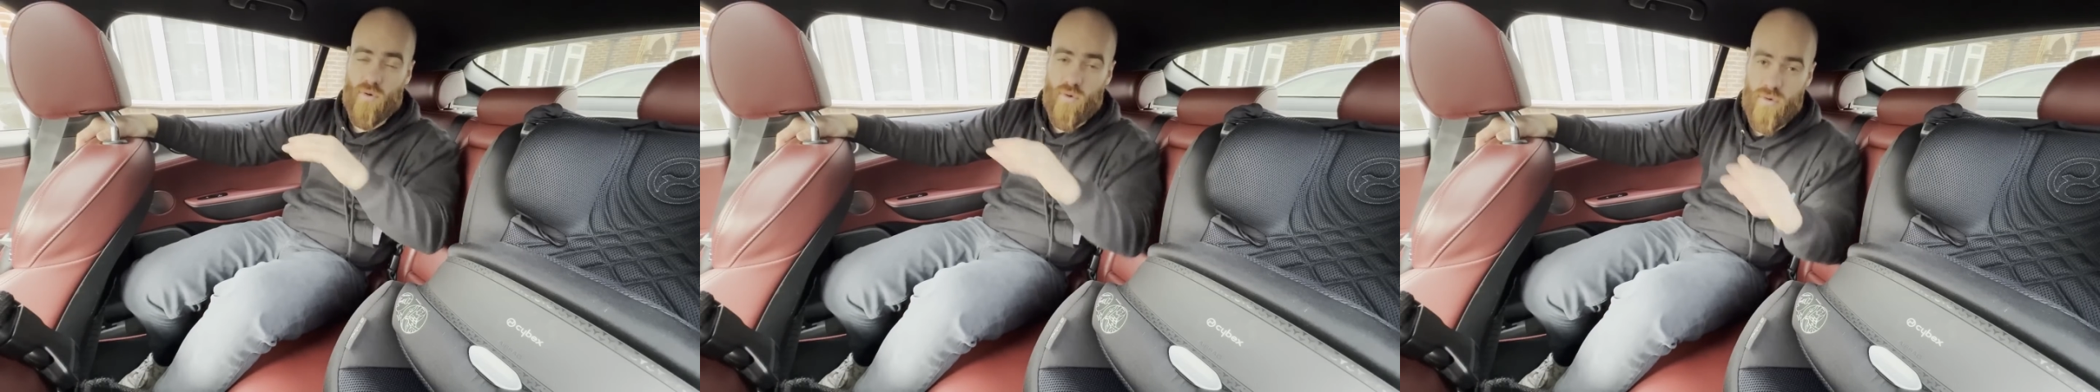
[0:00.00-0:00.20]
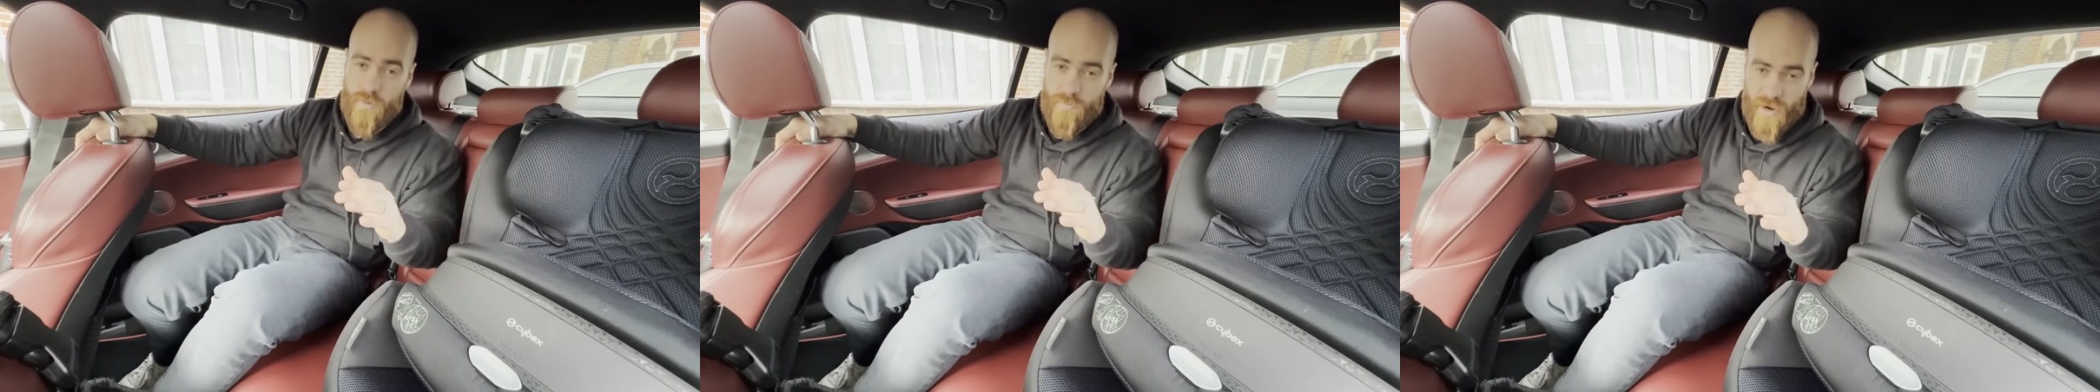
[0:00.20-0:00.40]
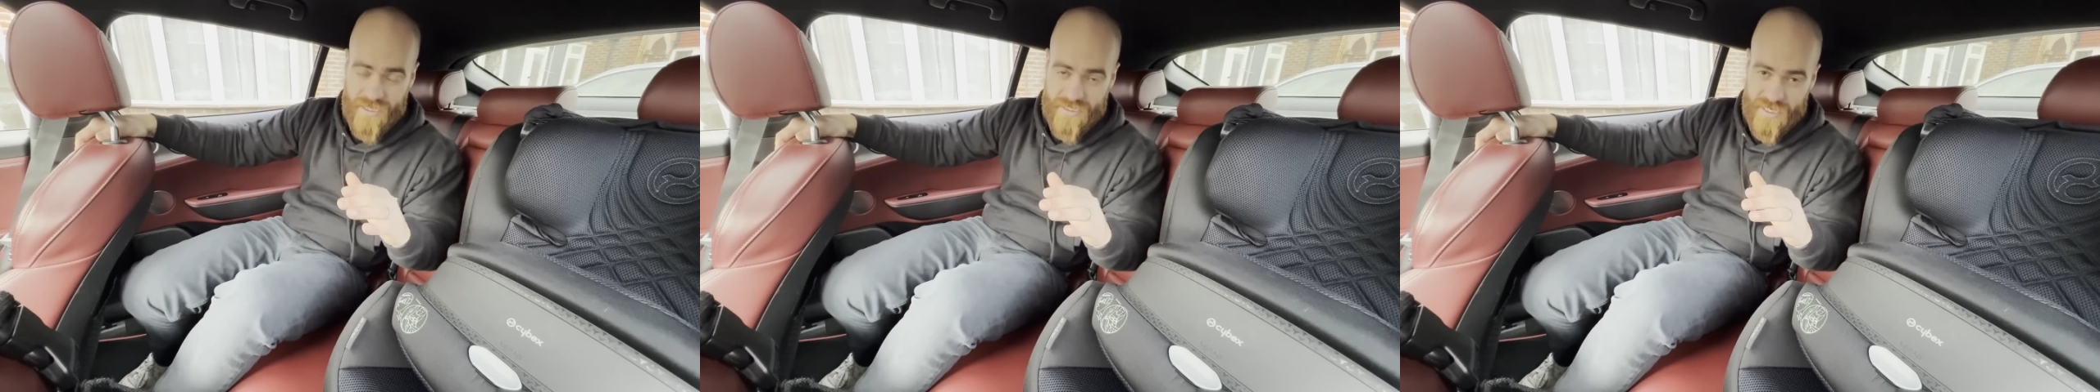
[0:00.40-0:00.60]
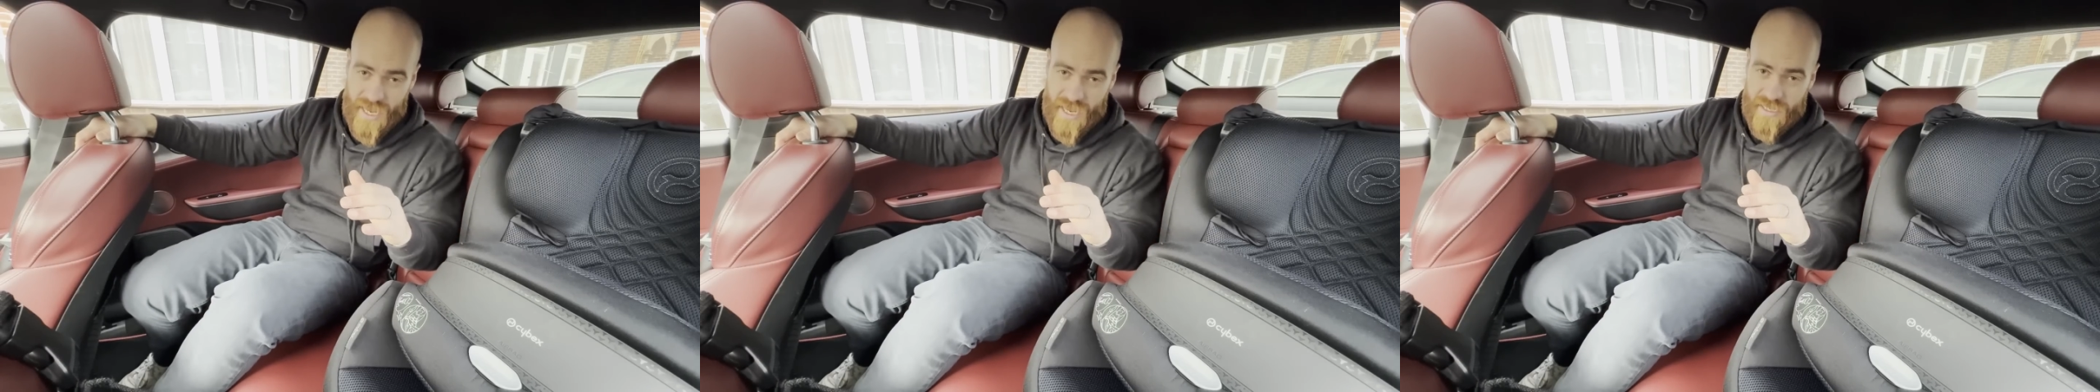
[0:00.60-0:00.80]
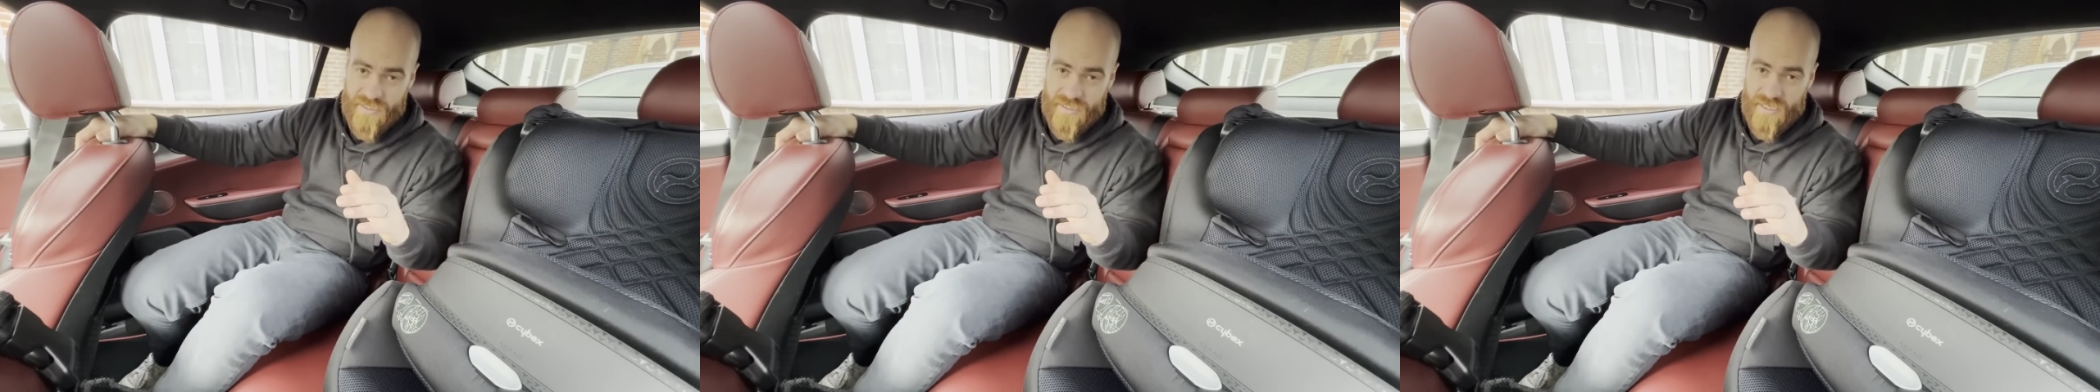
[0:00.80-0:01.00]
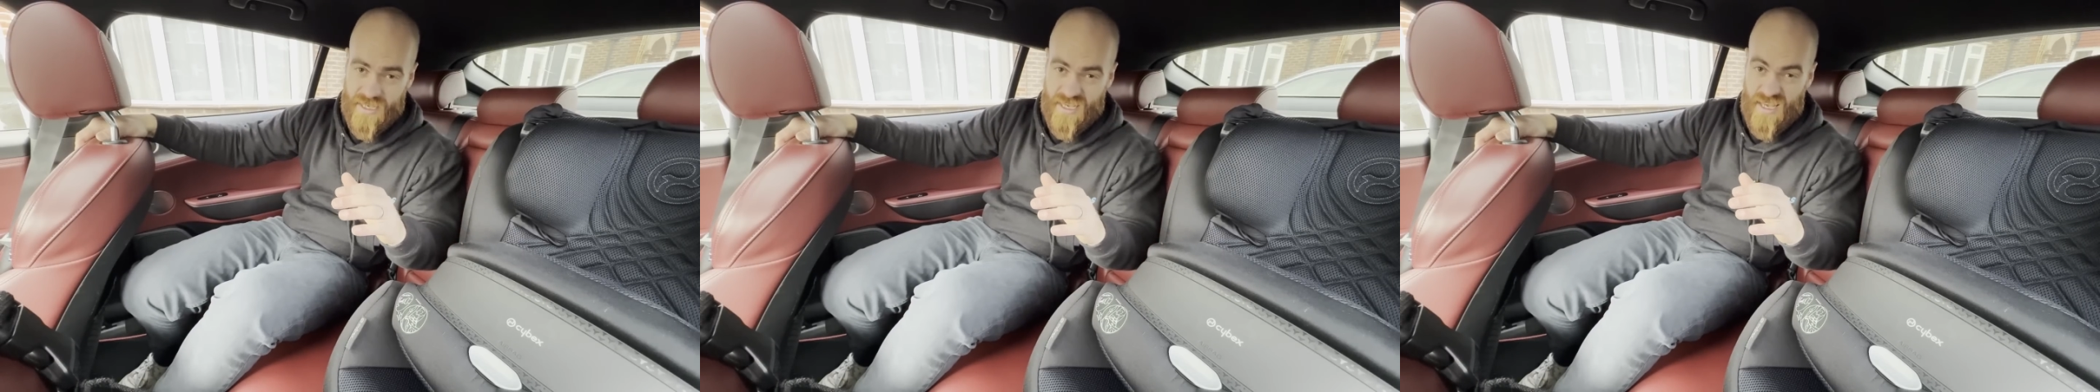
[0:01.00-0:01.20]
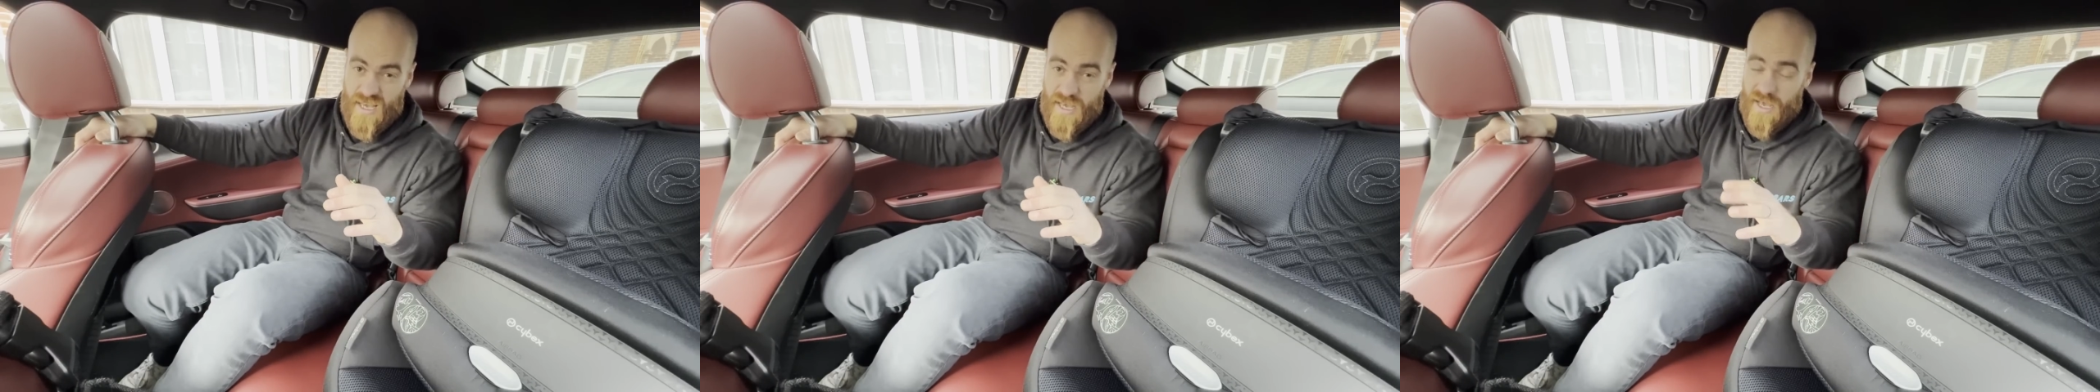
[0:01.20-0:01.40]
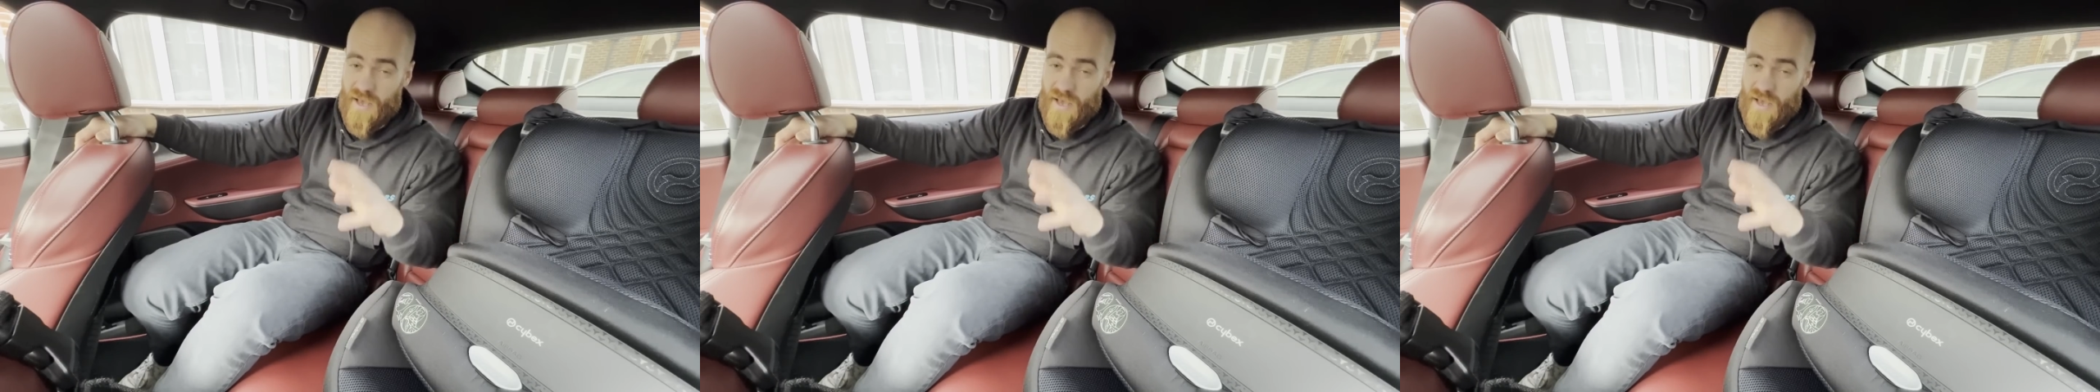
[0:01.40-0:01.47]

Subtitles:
all the practicality